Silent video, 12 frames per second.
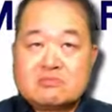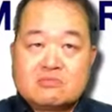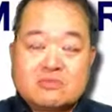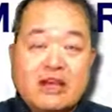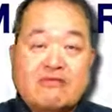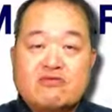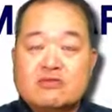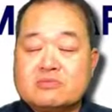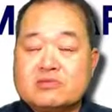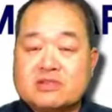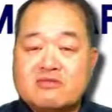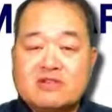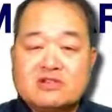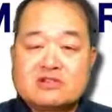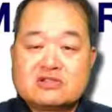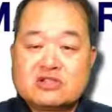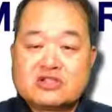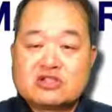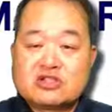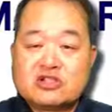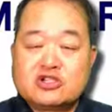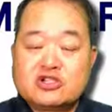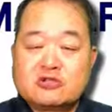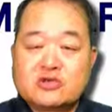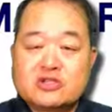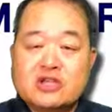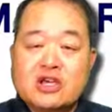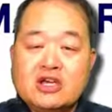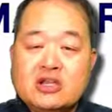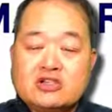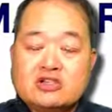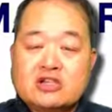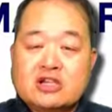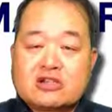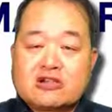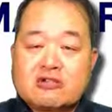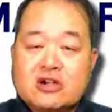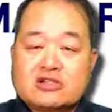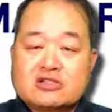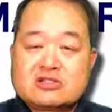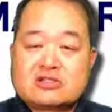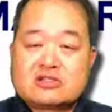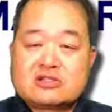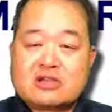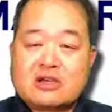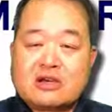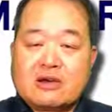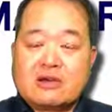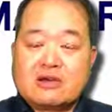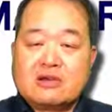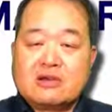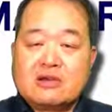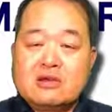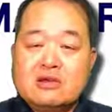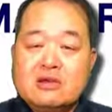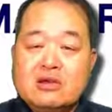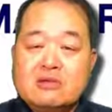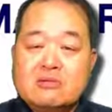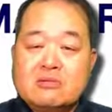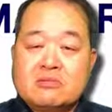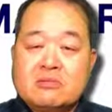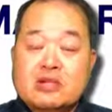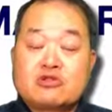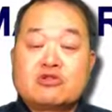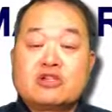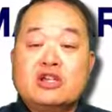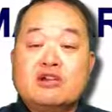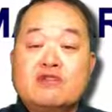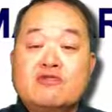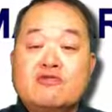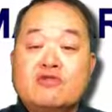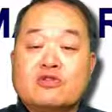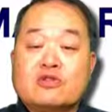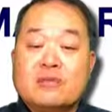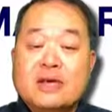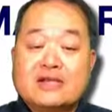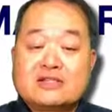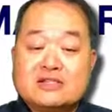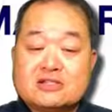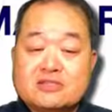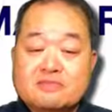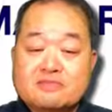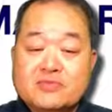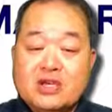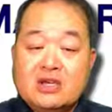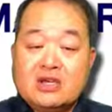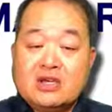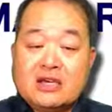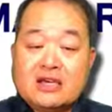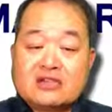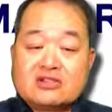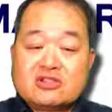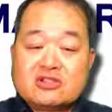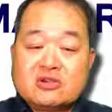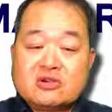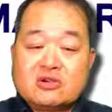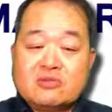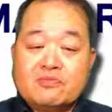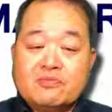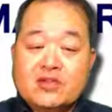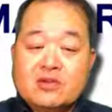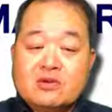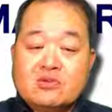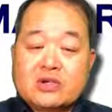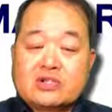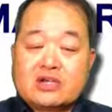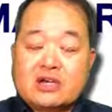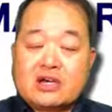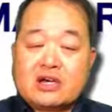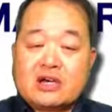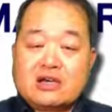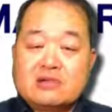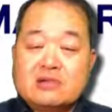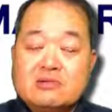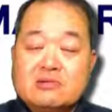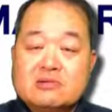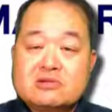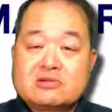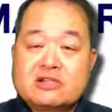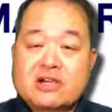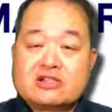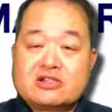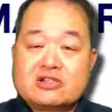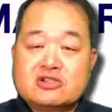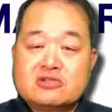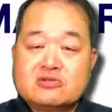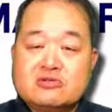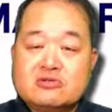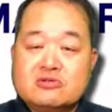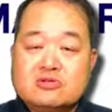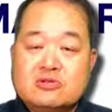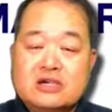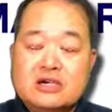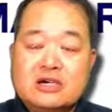platforms of his legislation was to get across medical care for the masses. And so what he signed into